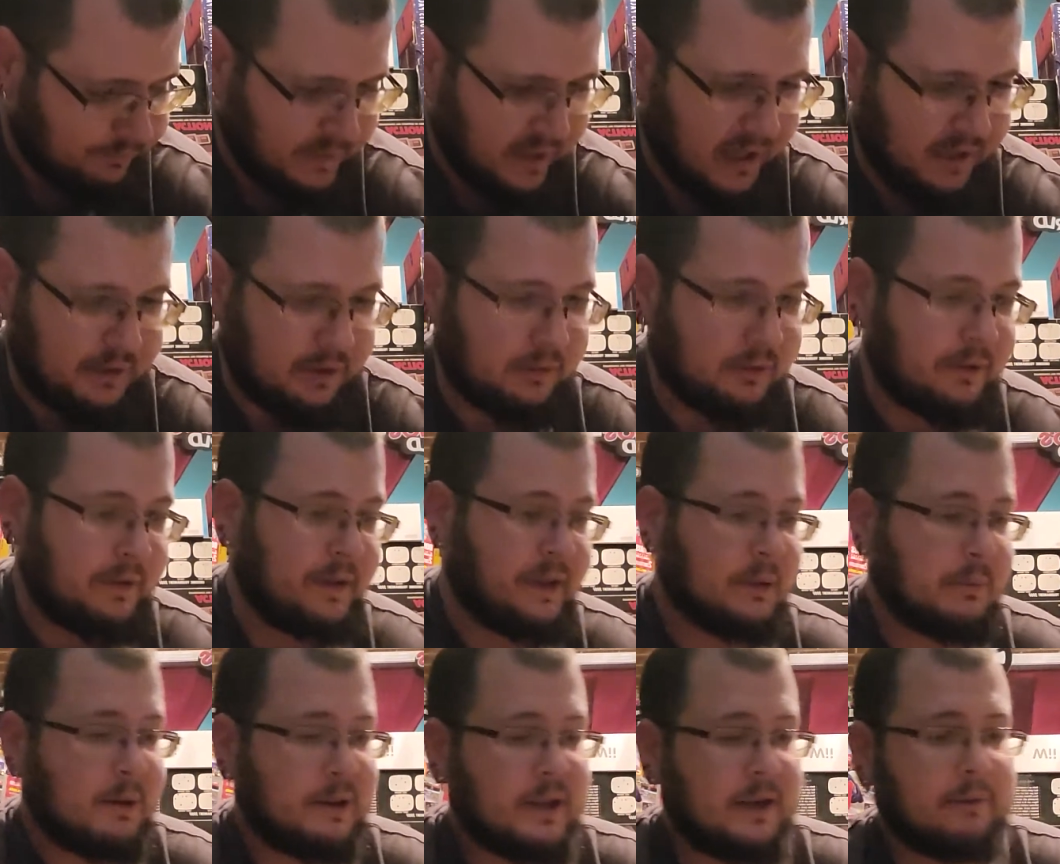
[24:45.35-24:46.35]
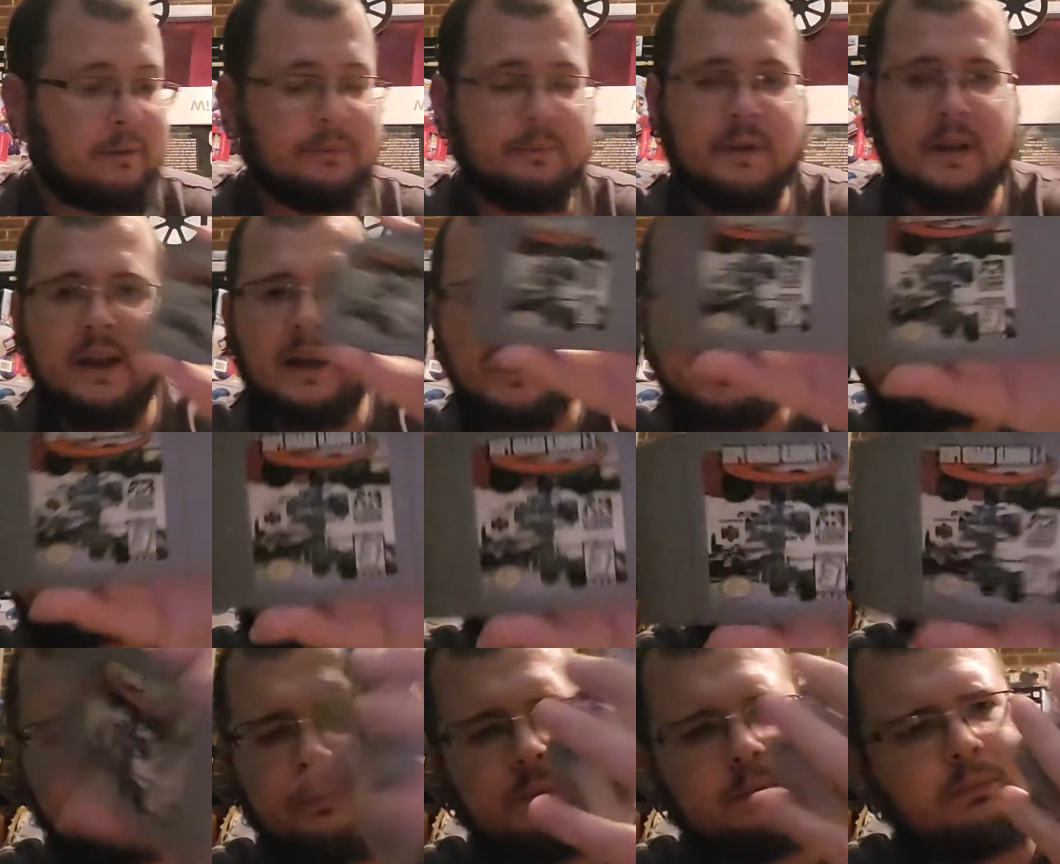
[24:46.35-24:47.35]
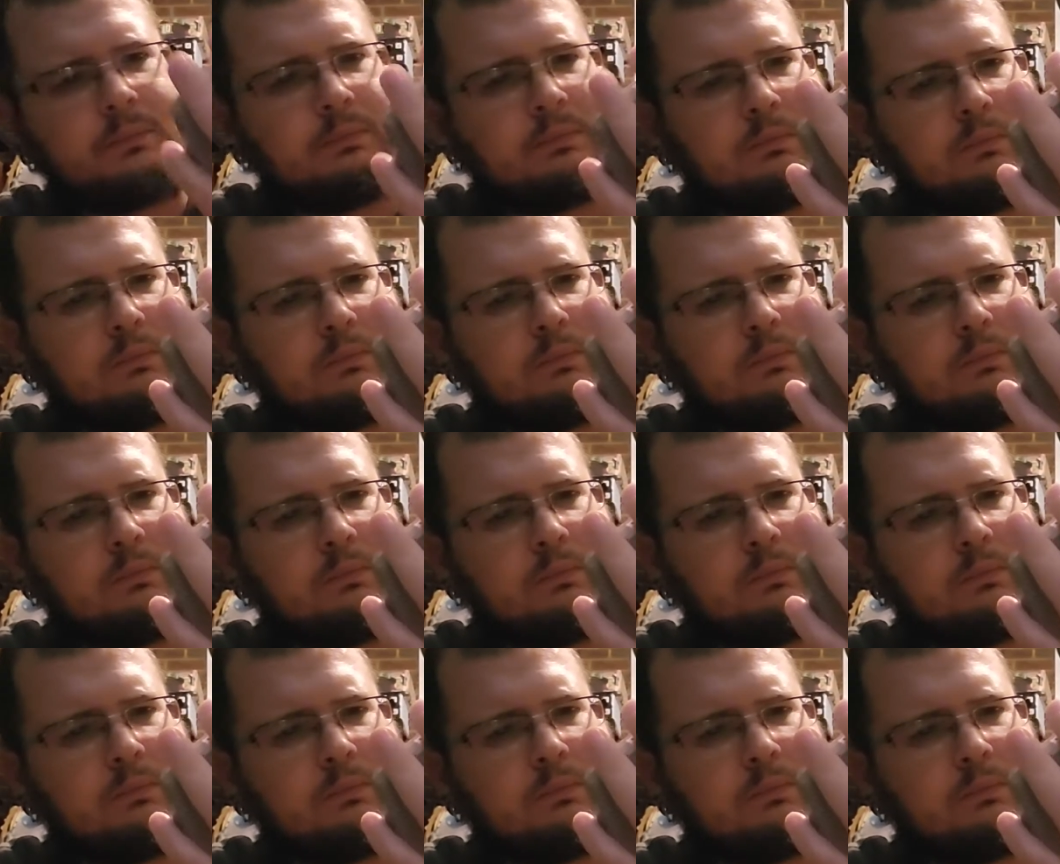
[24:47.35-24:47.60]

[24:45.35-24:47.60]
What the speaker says: I don't know anything about that one. F1